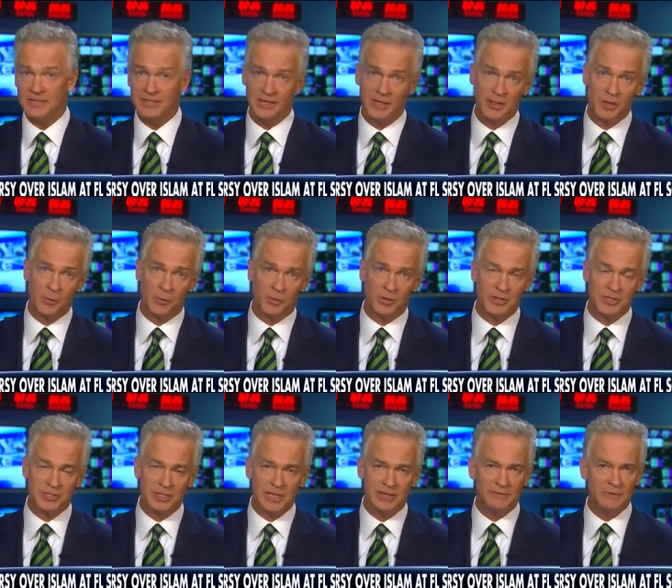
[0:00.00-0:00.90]
In other
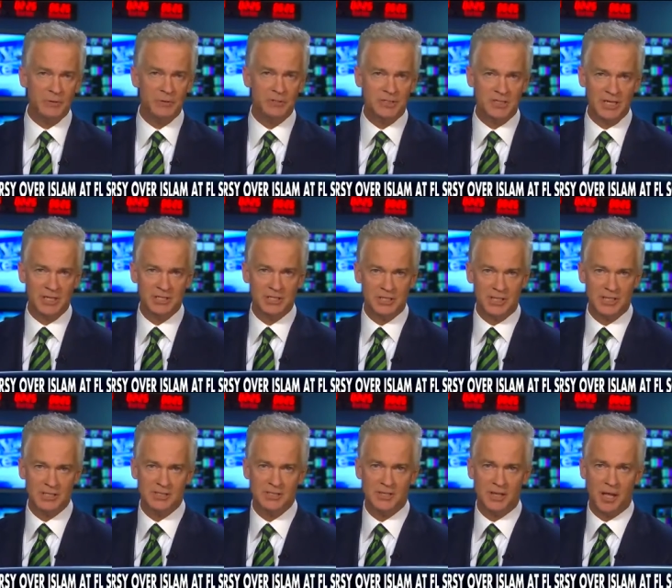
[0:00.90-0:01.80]
words, if you teach
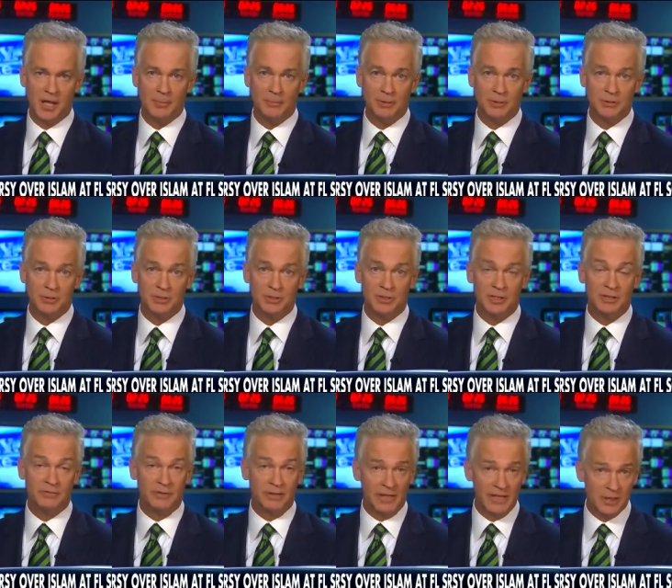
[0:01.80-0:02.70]
Islam, you should
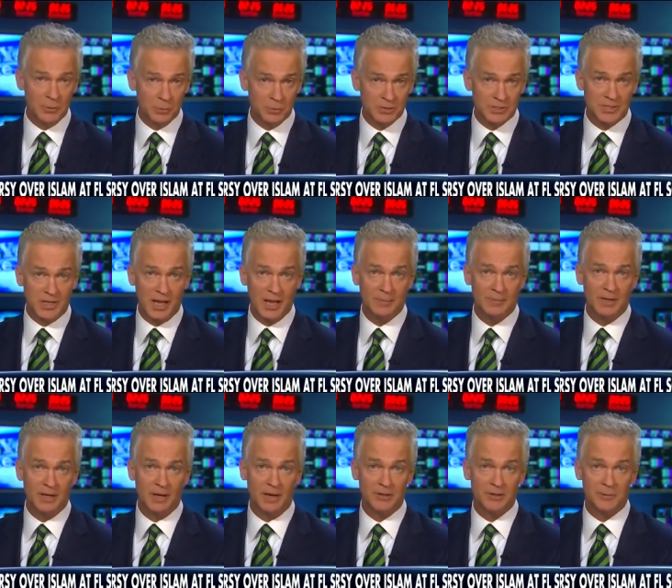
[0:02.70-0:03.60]
give equal time
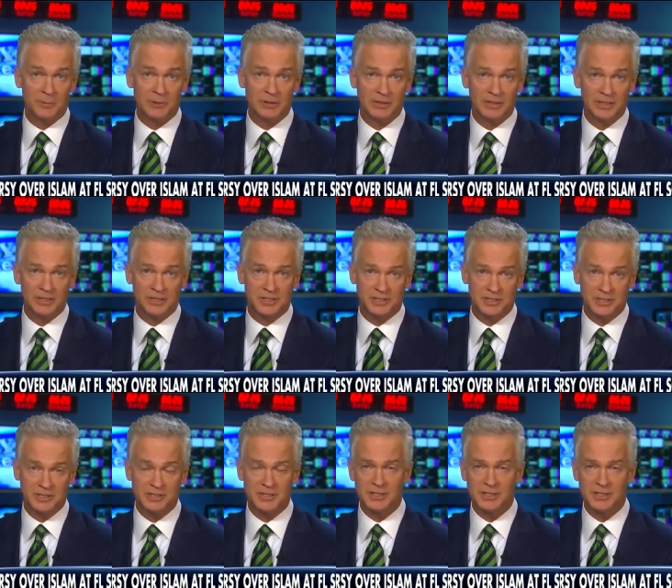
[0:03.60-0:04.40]
to other religions.